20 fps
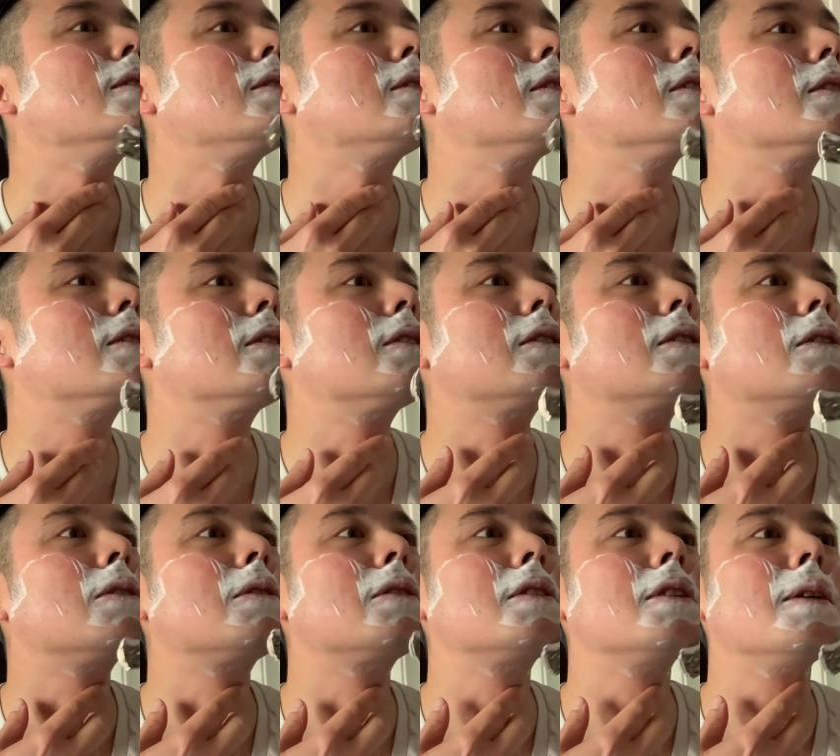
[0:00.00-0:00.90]
just
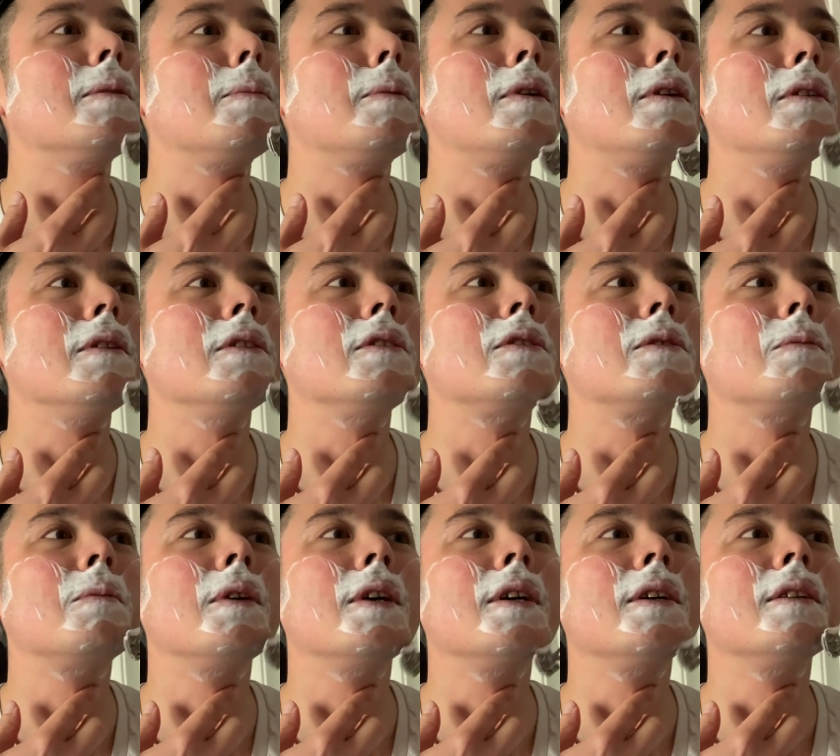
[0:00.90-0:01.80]
soaks up all the
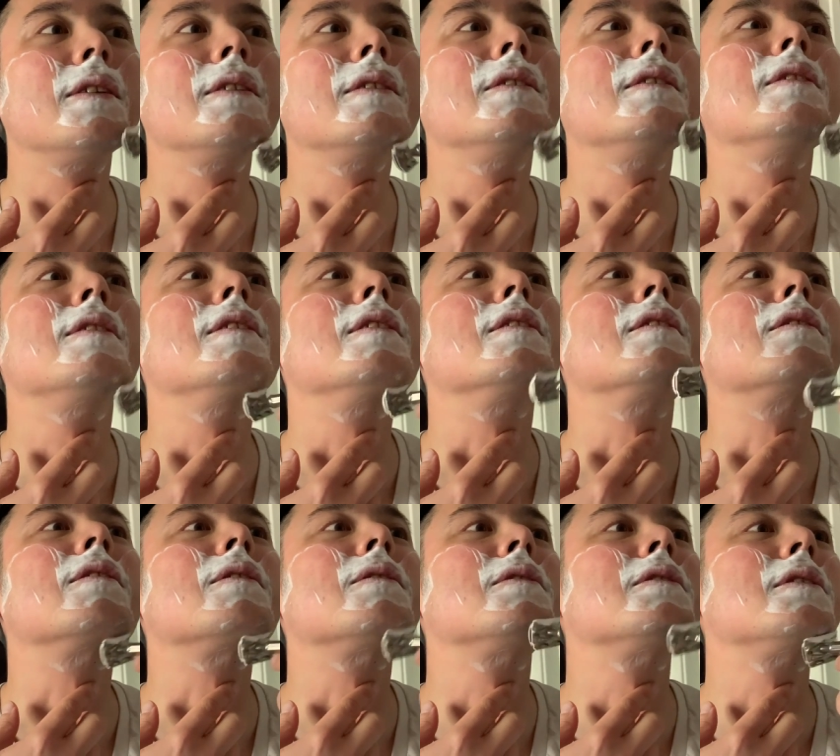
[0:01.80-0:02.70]
sweat and
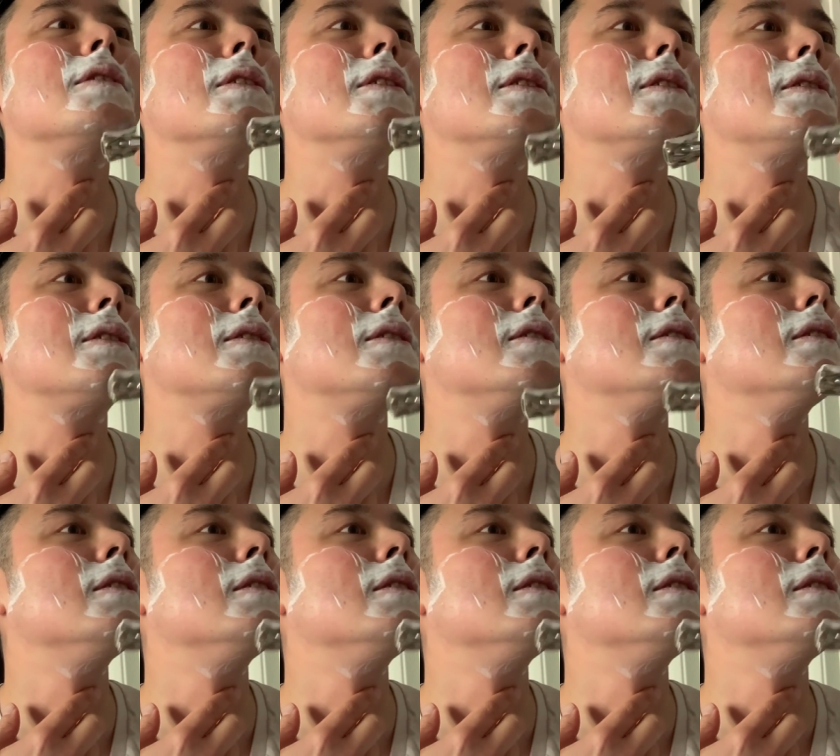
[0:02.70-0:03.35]
grossness.